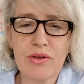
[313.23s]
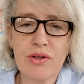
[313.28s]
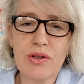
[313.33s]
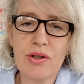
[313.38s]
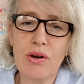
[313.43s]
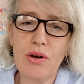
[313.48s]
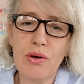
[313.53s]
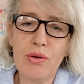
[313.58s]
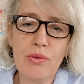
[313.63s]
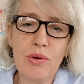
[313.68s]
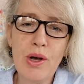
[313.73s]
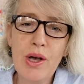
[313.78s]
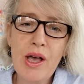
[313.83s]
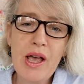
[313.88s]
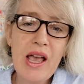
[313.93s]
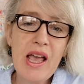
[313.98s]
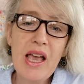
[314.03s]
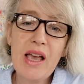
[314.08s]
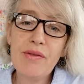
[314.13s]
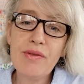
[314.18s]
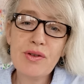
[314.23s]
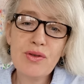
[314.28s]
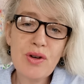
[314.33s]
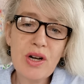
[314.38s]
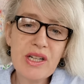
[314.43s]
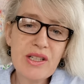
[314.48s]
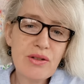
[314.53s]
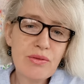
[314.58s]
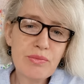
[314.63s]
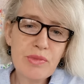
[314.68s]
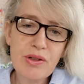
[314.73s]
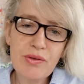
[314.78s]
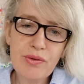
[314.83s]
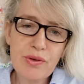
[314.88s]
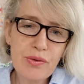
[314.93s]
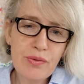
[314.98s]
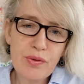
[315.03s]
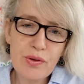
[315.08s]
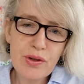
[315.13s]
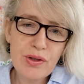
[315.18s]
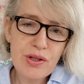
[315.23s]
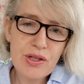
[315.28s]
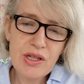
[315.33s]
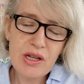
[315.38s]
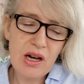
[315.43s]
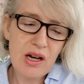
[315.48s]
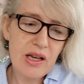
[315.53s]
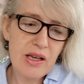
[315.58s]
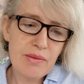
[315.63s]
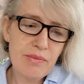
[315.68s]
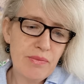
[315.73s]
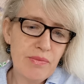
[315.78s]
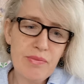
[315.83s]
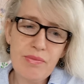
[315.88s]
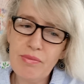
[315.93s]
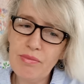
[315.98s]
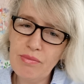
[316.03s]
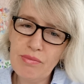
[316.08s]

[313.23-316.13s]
So if you try something for the first time,